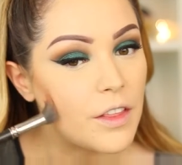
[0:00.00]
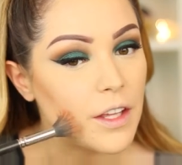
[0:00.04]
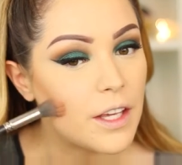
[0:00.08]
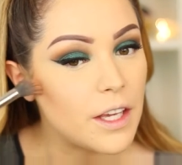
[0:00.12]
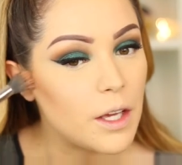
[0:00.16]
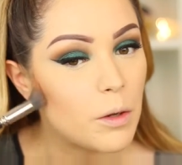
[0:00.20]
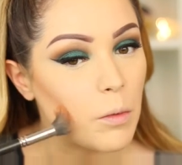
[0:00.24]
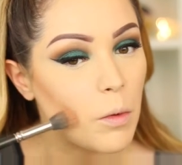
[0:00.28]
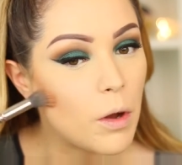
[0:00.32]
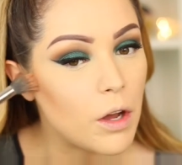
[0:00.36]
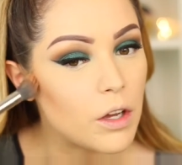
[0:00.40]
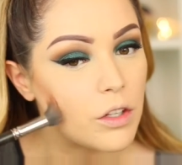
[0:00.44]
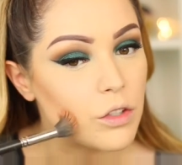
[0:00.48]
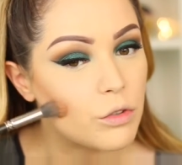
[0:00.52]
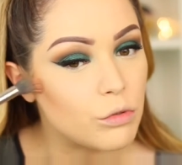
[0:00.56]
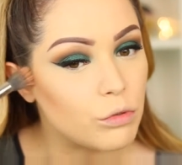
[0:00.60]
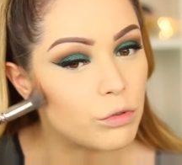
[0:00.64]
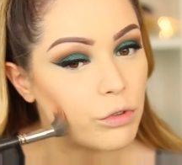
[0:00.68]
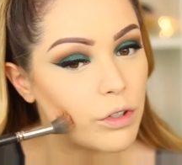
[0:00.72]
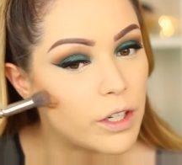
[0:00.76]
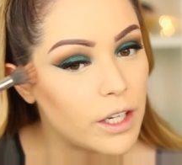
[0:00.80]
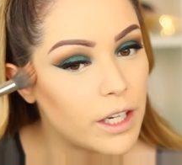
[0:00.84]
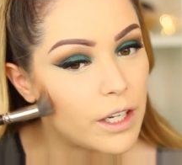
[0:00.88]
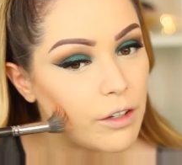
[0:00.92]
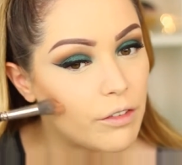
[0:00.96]
I think it works
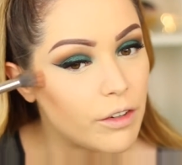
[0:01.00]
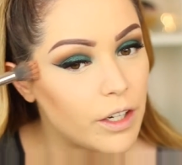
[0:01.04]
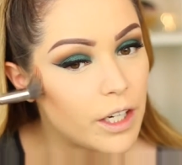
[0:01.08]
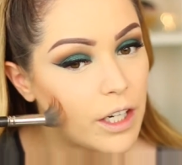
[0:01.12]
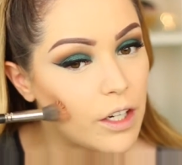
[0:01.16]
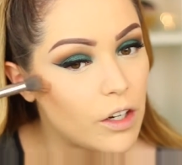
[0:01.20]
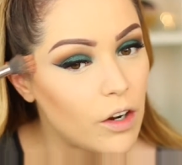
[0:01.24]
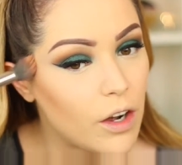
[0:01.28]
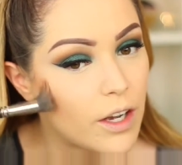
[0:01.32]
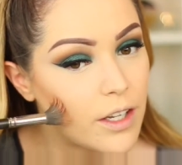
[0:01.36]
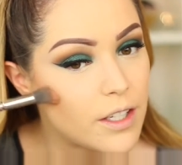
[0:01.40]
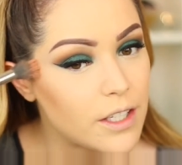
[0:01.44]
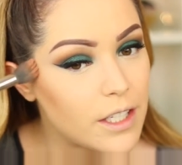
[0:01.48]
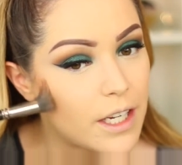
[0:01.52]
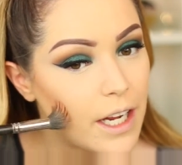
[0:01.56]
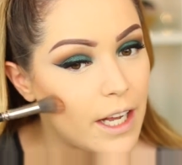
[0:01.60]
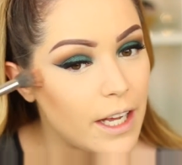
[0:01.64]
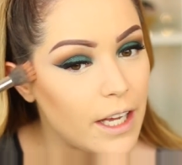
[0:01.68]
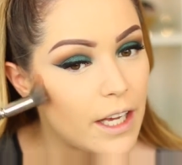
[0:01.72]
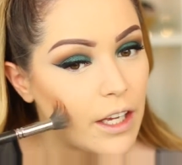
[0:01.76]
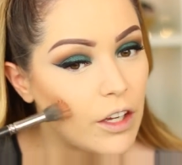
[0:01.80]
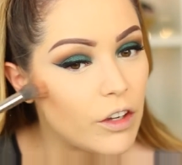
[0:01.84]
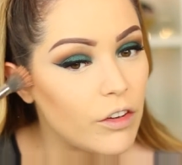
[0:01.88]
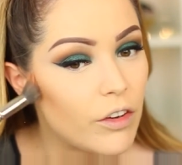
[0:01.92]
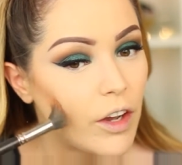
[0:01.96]
really, really
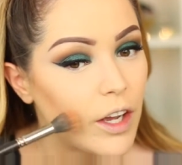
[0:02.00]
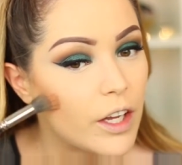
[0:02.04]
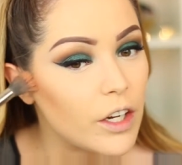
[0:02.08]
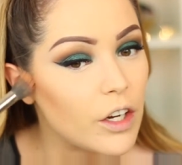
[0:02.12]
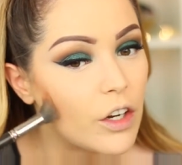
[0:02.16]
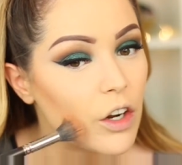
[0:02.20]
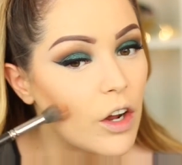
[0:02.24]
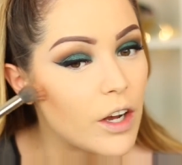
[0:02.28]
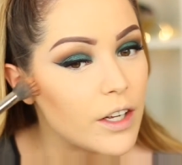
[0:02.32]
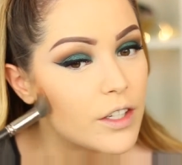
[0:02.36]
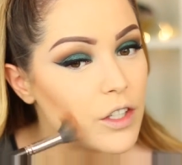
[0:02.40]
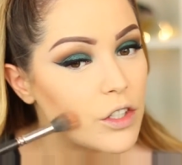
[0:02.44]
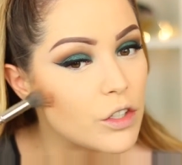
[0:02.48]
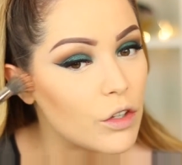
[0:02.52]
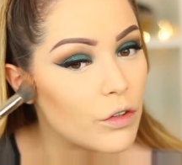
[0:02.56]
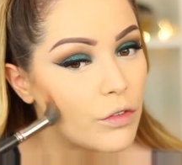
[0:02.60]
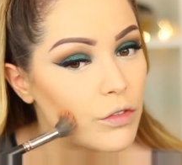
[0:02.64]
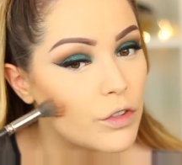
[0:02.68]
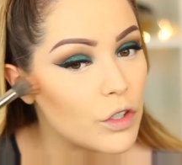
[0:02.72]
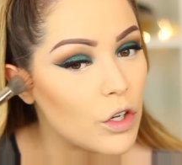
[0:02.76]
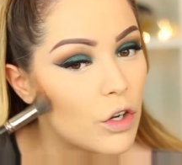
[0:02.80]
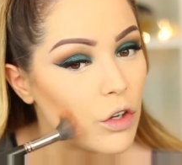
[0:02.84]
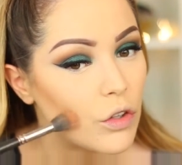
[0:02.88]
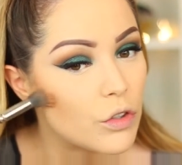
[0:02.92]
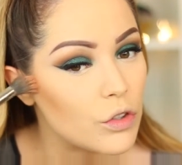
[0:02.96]
nicely in creating a nice
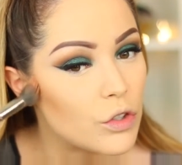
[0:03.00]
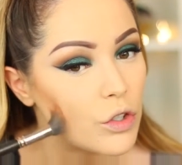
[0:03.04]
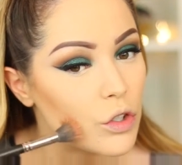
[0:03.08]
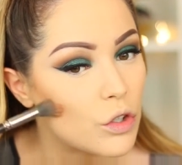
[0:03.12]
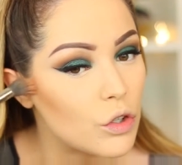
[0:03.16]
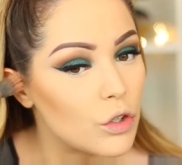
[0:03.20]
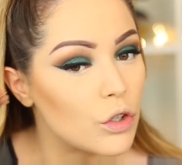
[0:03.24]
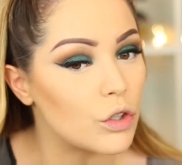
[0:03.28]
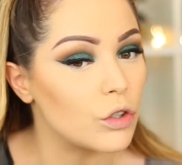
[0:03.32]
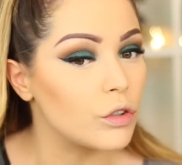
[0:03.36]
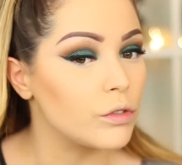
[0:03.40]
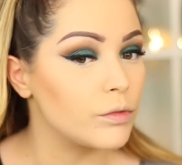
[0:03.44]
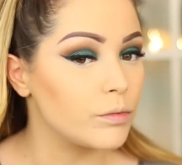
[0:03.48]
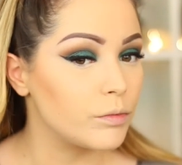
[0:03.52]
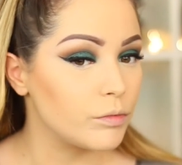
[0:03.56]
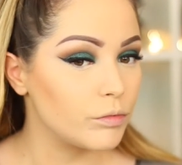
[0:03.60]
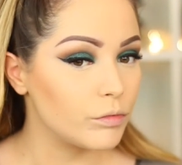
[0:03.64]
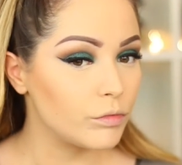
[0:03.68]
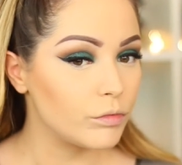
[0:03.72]
soft contour.